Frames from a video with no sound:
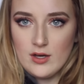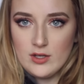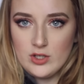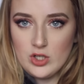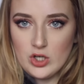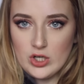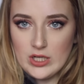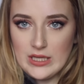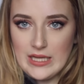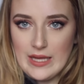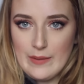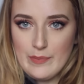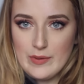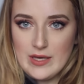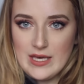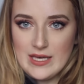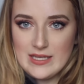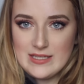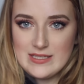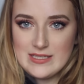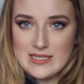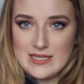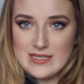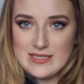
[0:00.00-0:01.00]
your lip
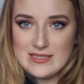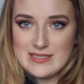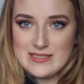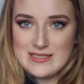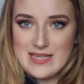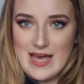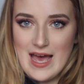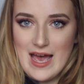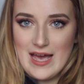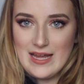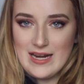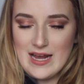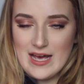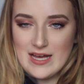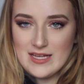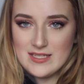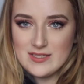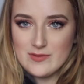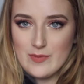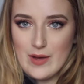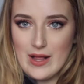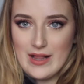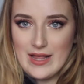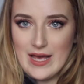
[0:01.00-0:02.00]
kits inside
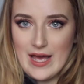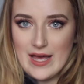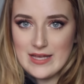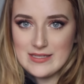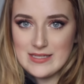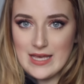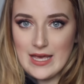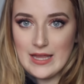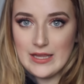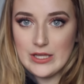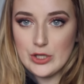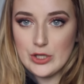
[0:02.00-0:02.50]
as well as a